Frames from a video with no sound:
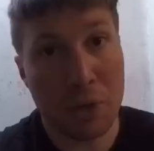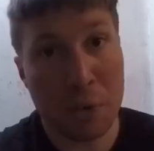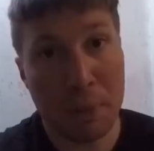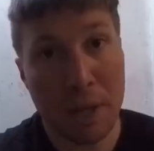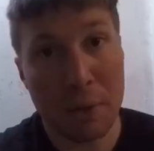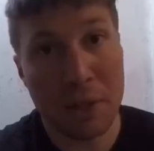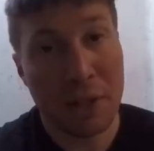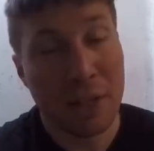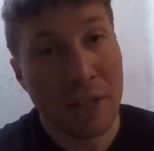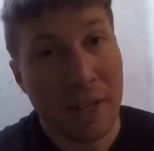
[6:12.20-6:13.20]
inch plywood.
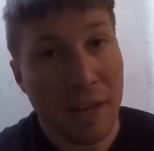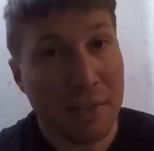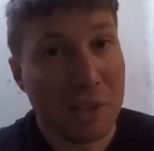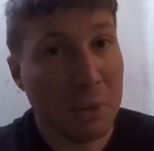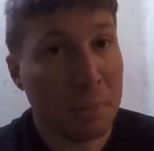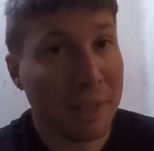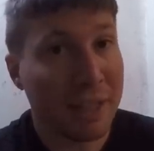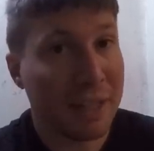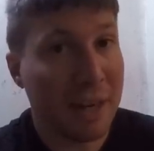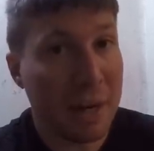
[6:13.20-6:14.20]
I've
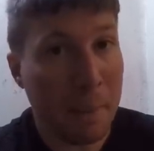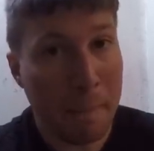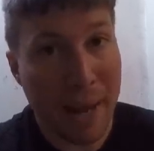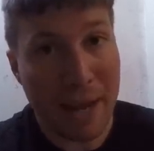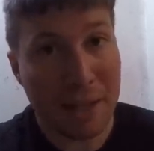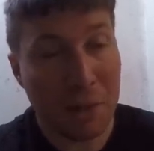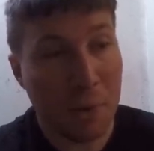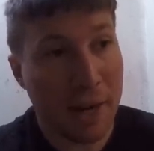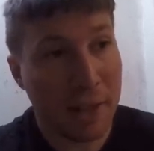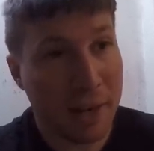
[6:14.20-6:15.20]
simply cut it back in a
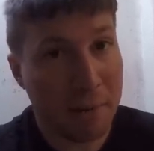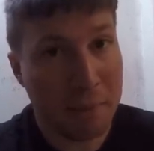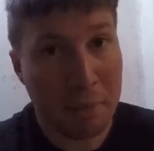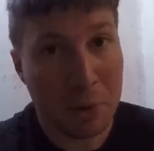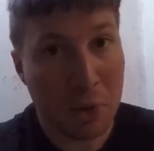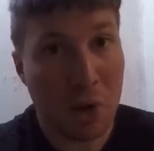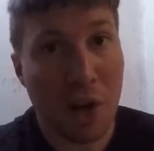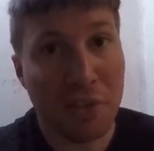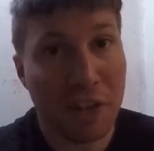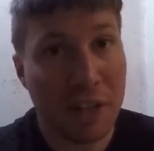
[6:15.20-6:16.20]
way that I'm able to
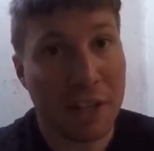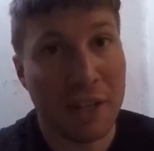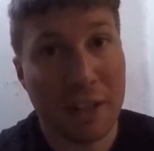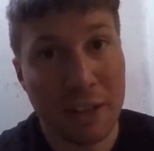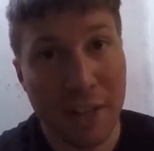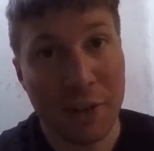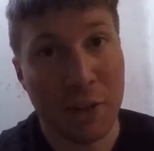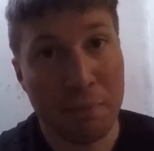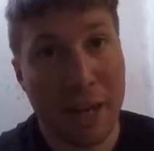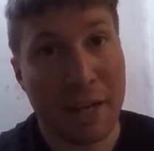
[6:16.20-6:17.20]
scarf it in and layer
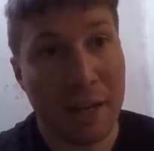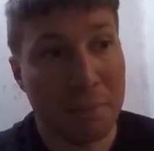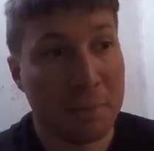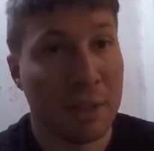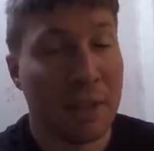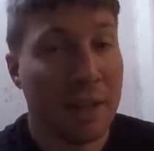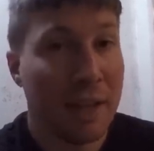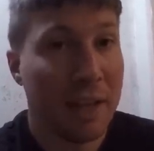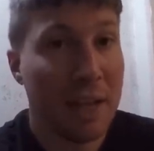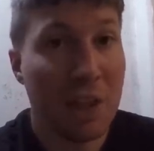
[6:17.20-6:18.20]
it back up
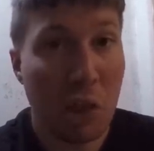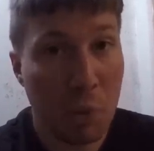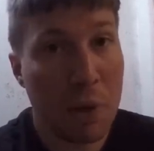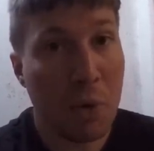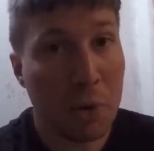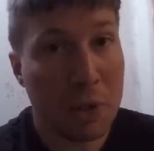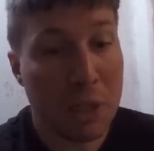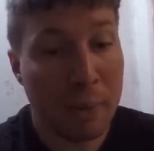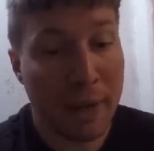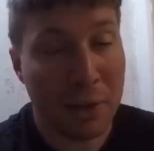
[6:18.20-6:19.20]
in 3/4
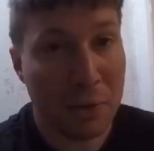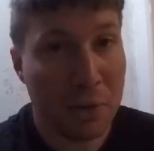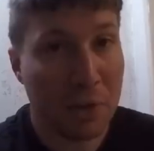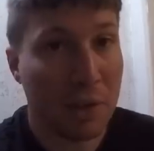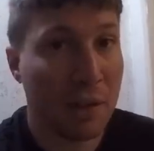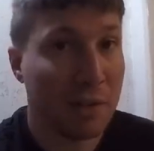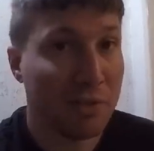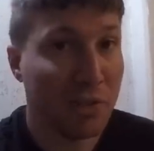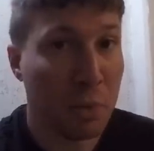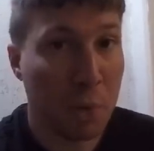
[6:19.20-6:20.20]
inch panels of
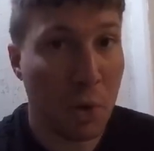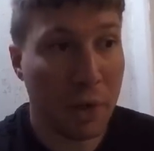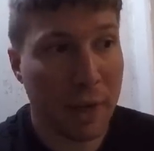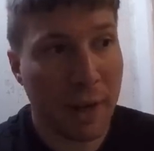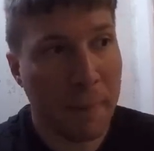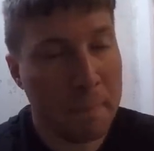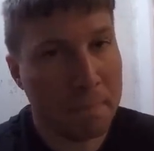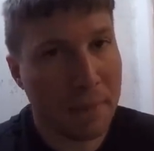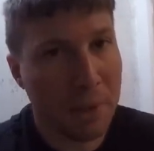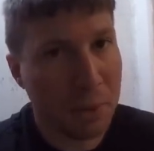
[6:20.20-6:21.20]
foam coring,
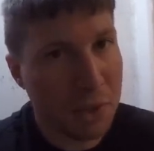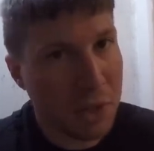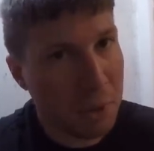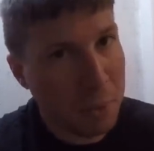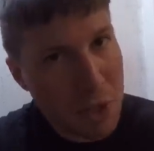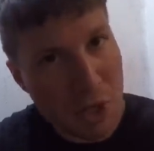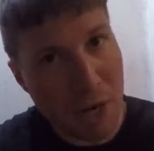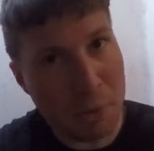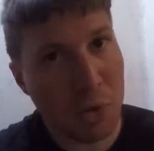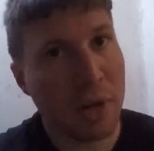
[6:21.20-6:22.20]
and we're just gonna put
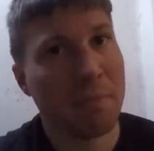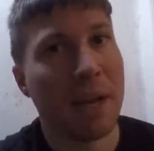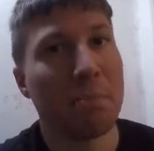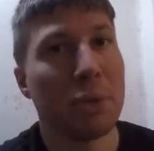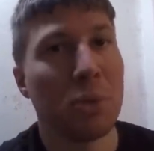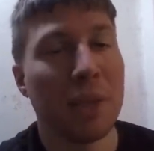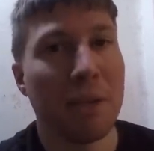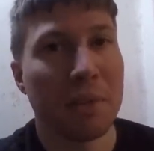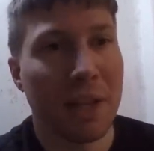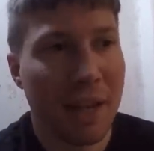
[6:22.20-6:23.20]
chopped strand mat between
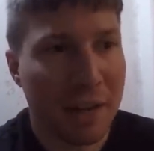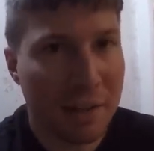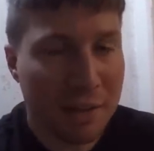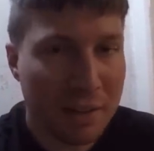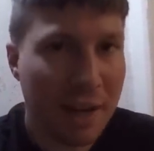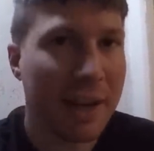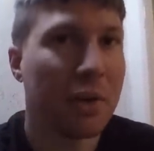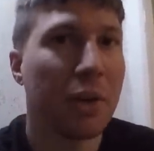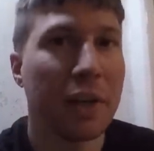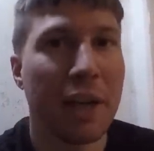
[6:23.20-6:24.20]
them to kind of tie it
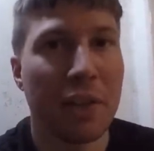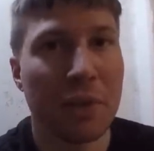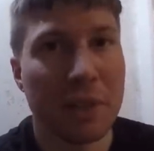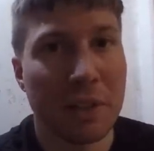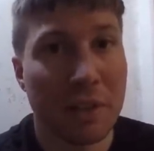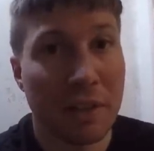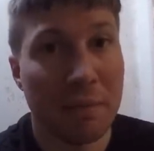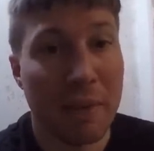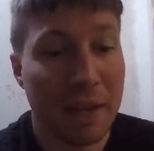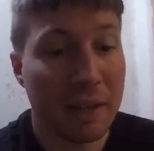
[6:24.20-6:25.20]
all together and
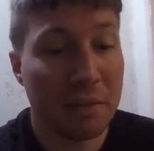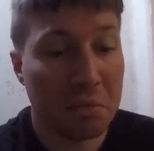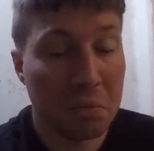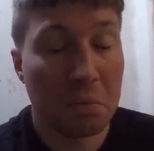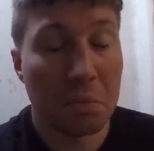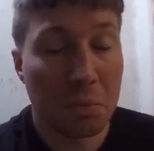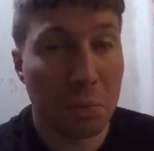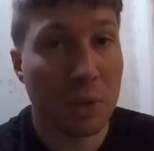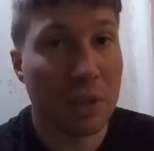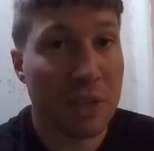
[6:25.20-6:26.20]
make it
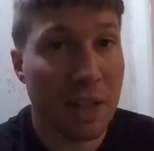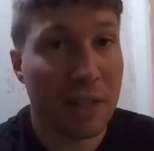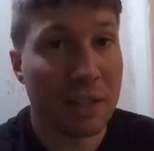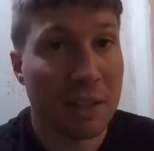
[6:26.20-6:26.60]
really solid.